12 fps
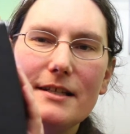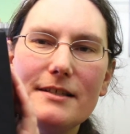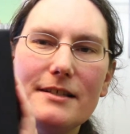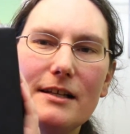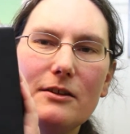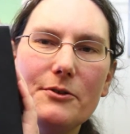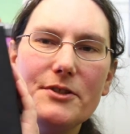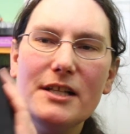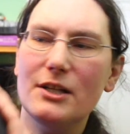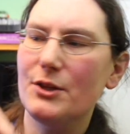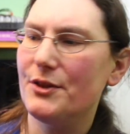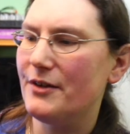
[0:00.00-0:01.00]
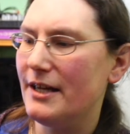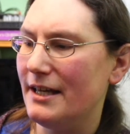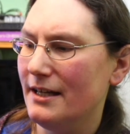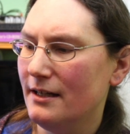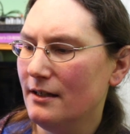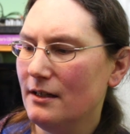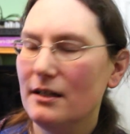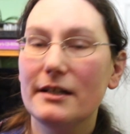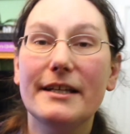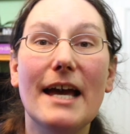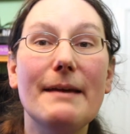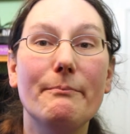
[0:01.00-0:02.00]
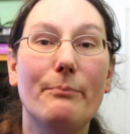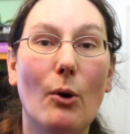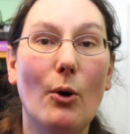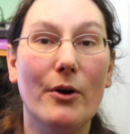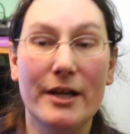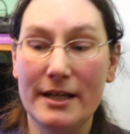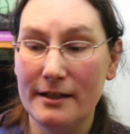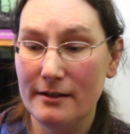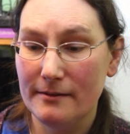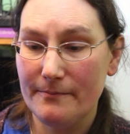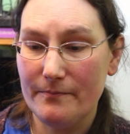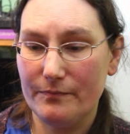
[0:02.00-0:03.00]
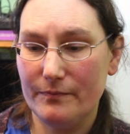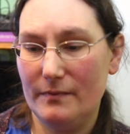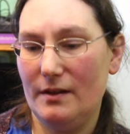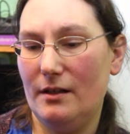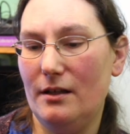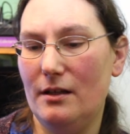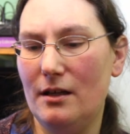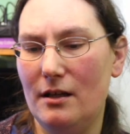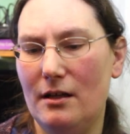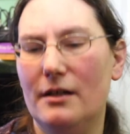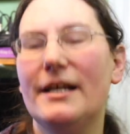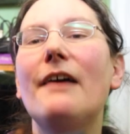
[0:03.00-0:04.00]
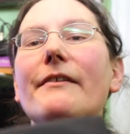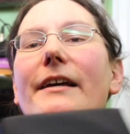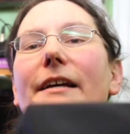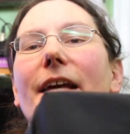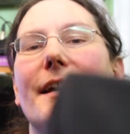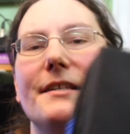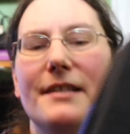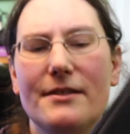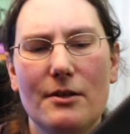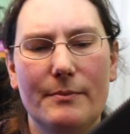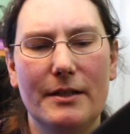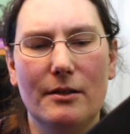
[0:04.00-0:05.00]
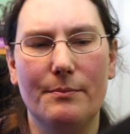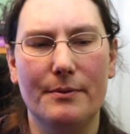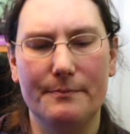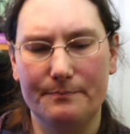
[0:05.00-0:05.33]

It's a Logic 3 Game Boy carrying case. Let's open it up.